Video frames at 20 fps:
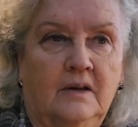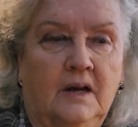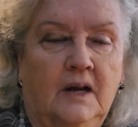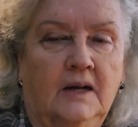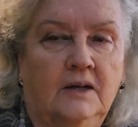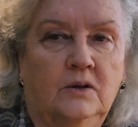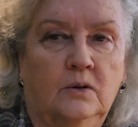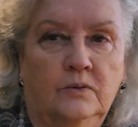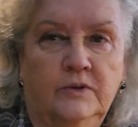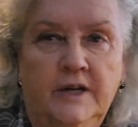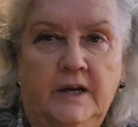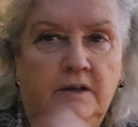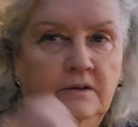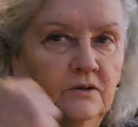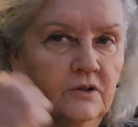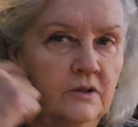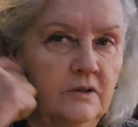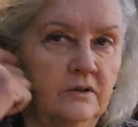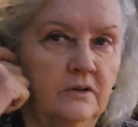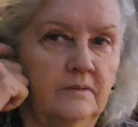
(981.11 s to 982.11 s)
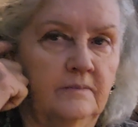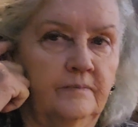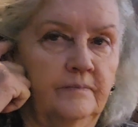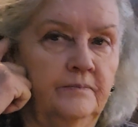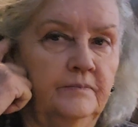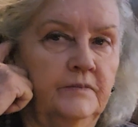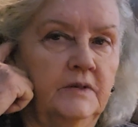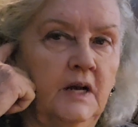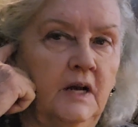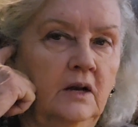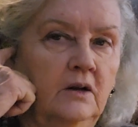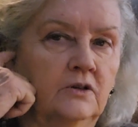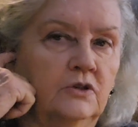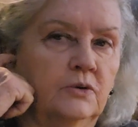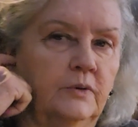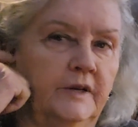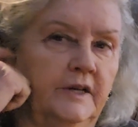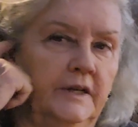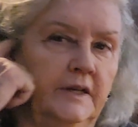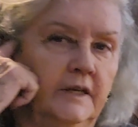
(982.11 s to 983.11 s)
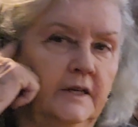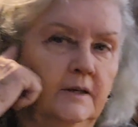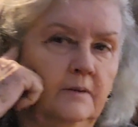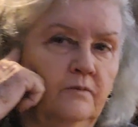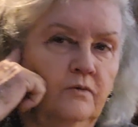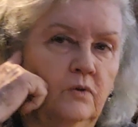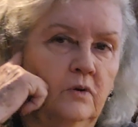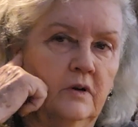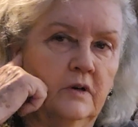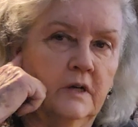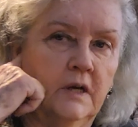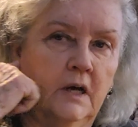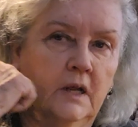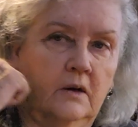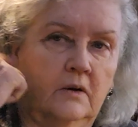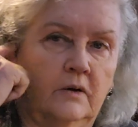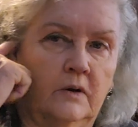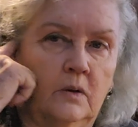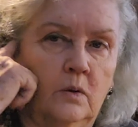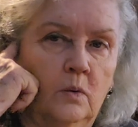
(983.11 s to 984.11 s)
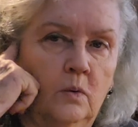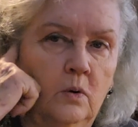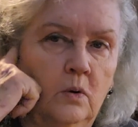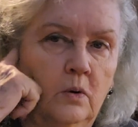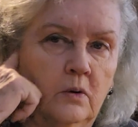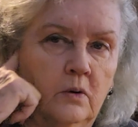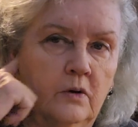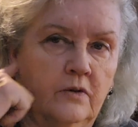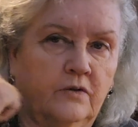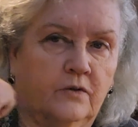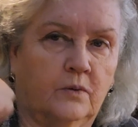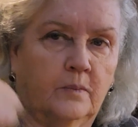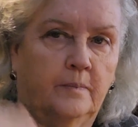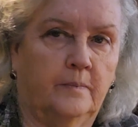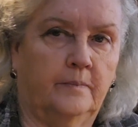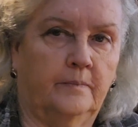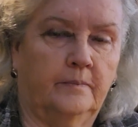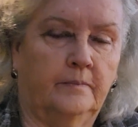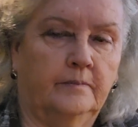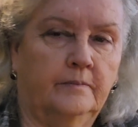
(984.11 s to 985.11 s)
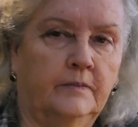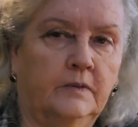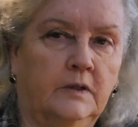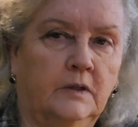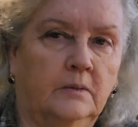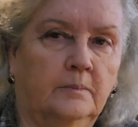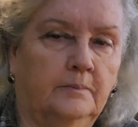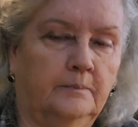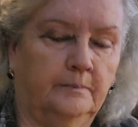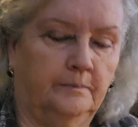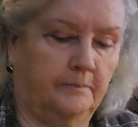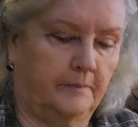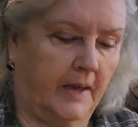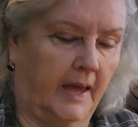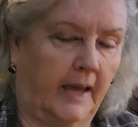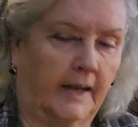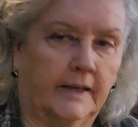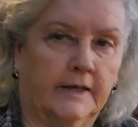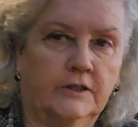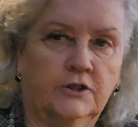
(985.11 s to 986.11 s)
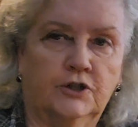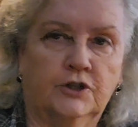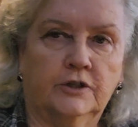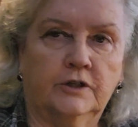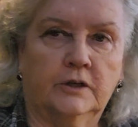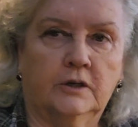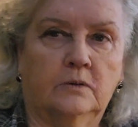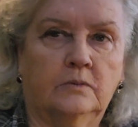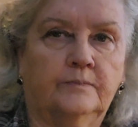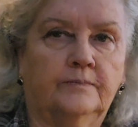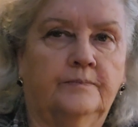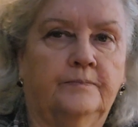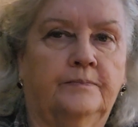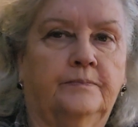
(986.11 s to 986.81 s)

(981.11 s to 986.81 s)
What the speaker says: I'll go down to the Dollar Tree and get them for $1.25 for a little package, you know.